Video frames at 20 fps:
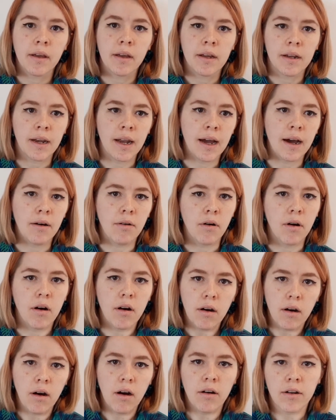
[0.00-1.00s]
Now,
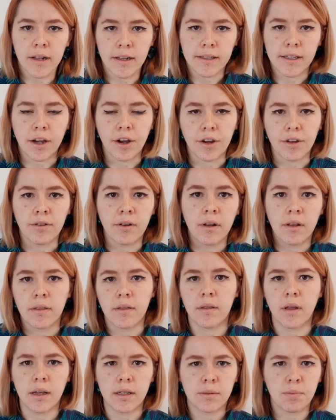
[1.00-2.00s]
on its own,
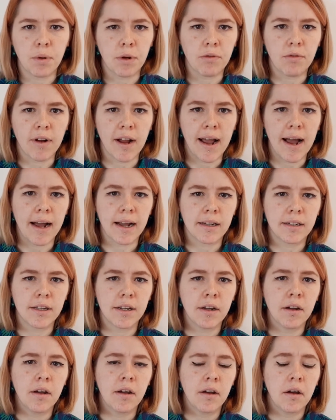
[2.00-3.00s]
this would react